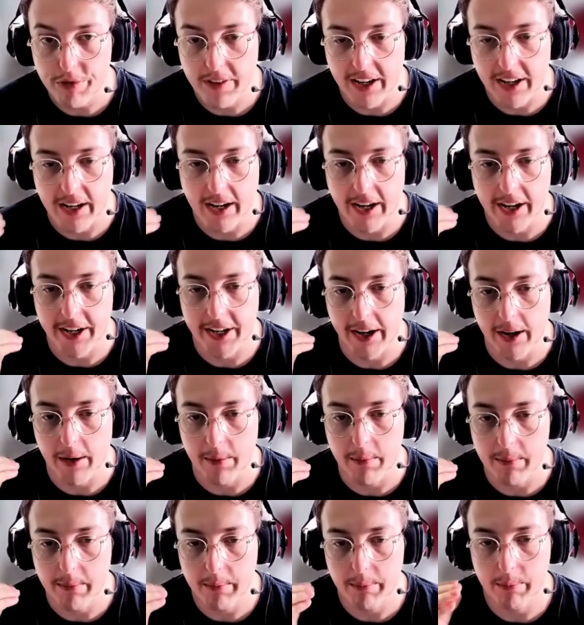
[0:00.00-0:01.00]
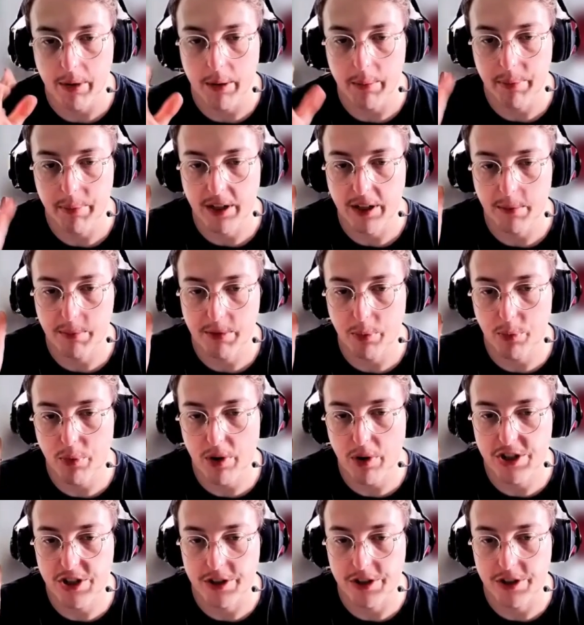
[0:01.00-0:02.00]
And I am bumping up the
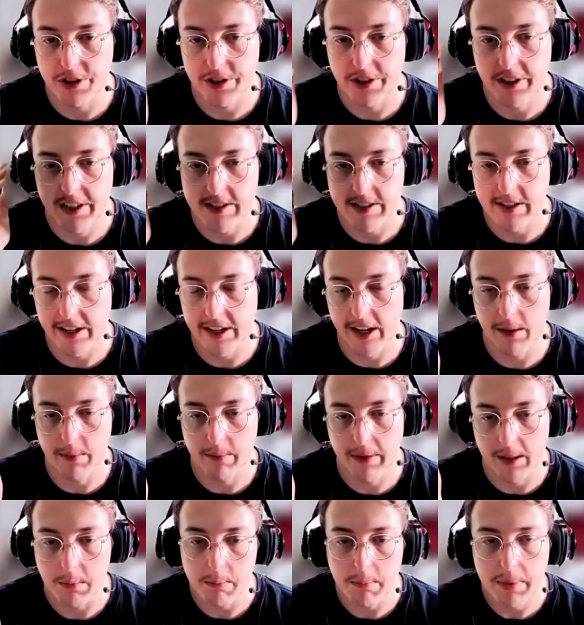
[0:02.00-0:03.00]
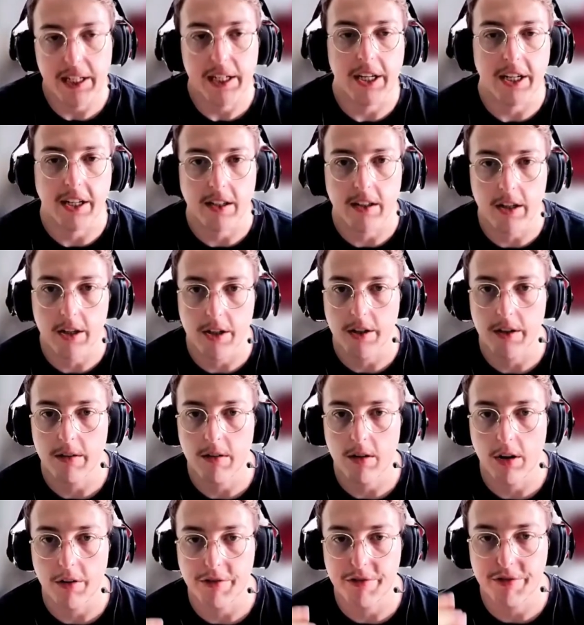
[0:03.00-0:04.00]
pressure because I am impeding her
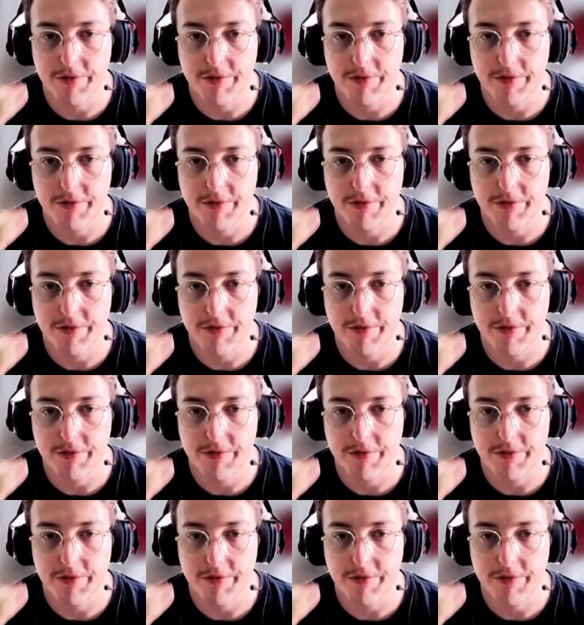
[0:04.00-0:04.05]
of,